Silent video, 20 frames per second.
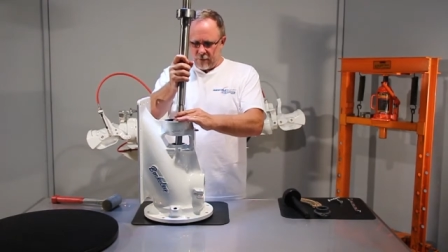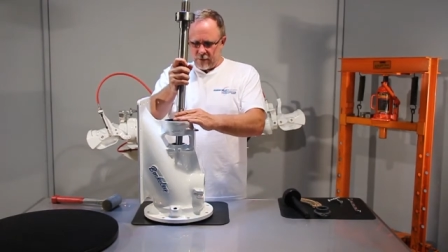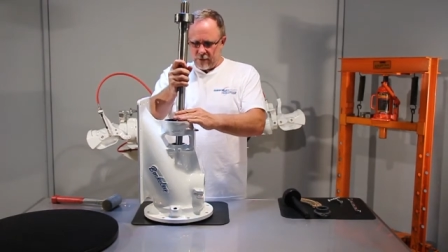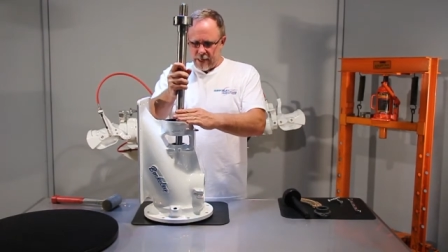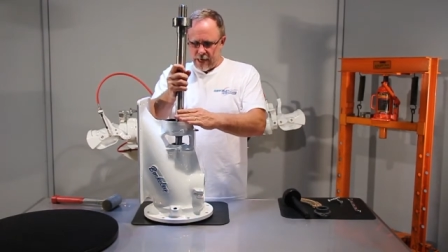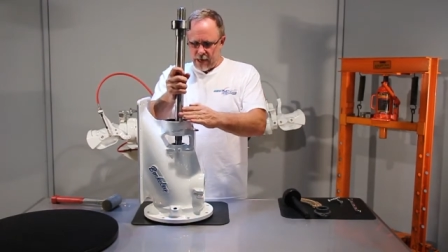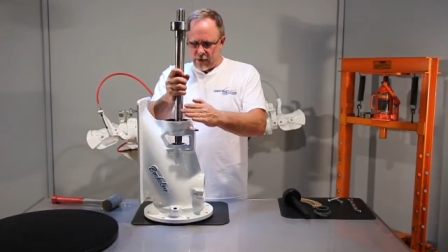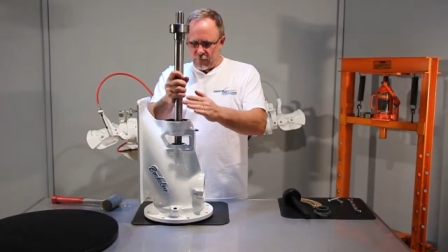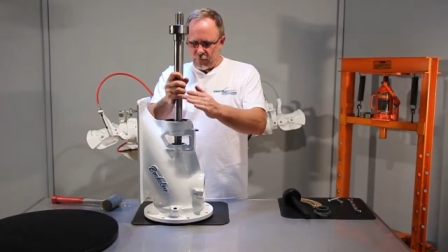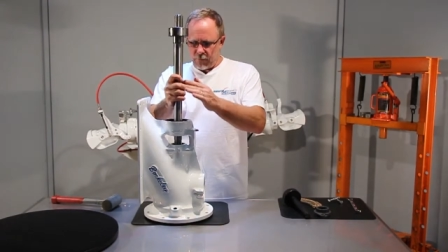
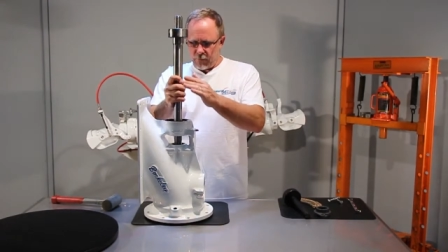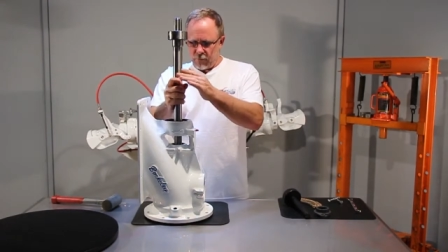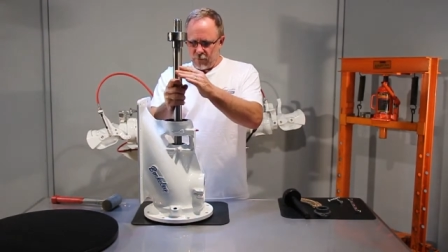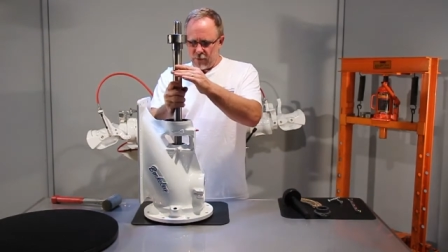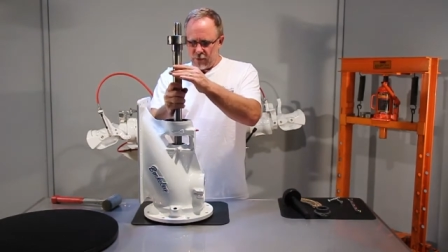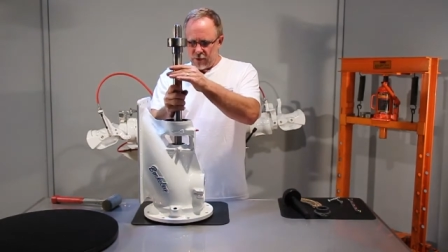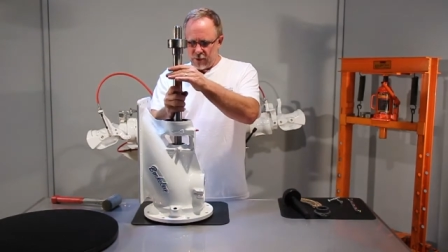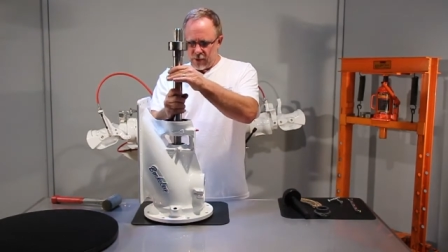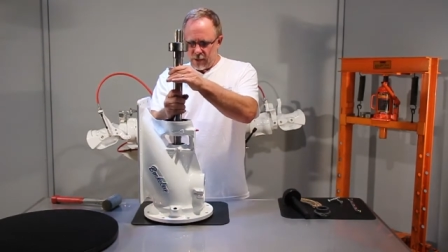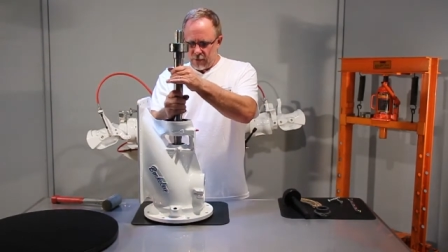down through
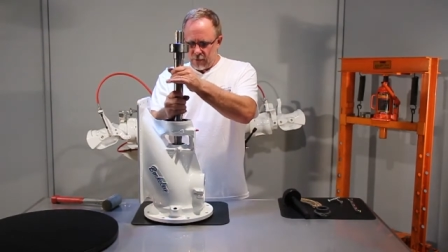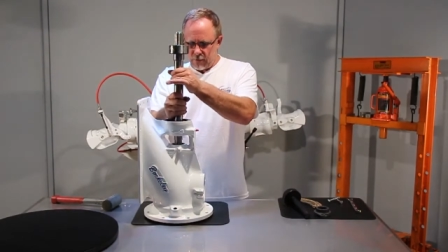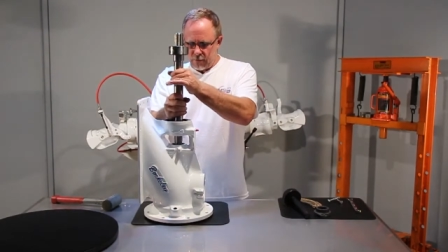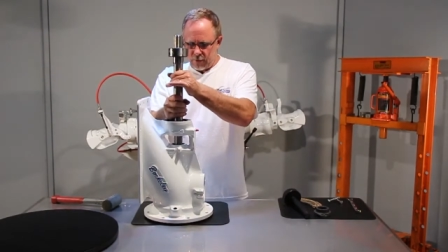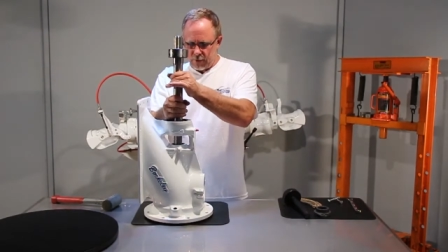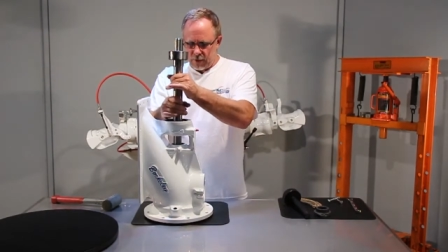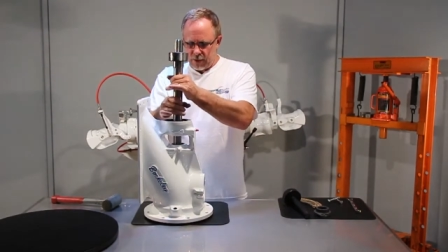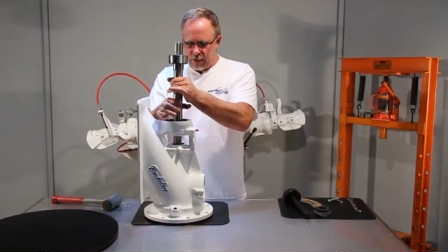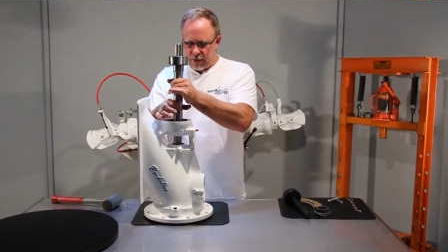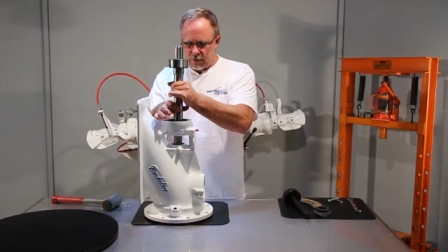the center of
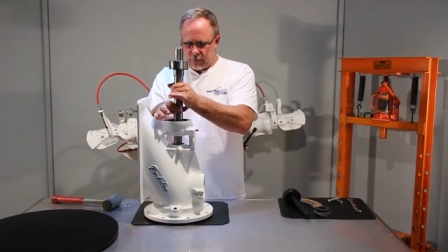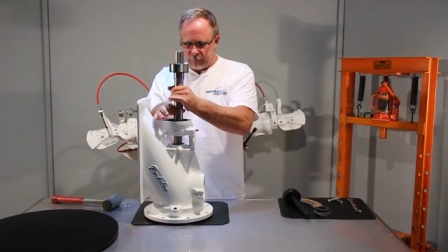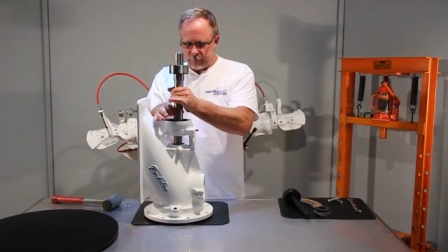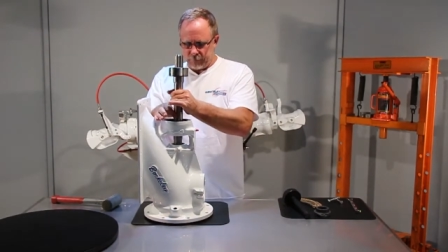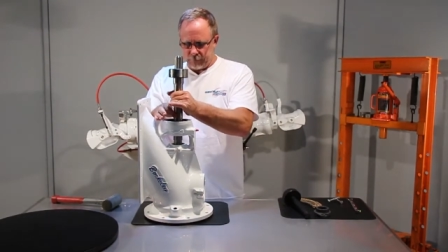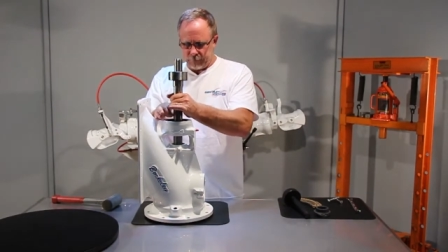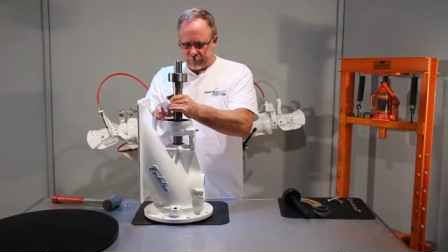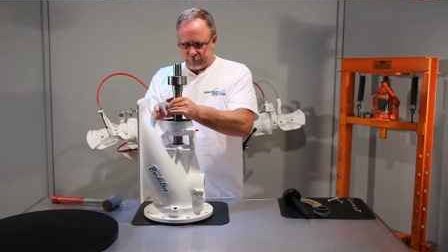the seal.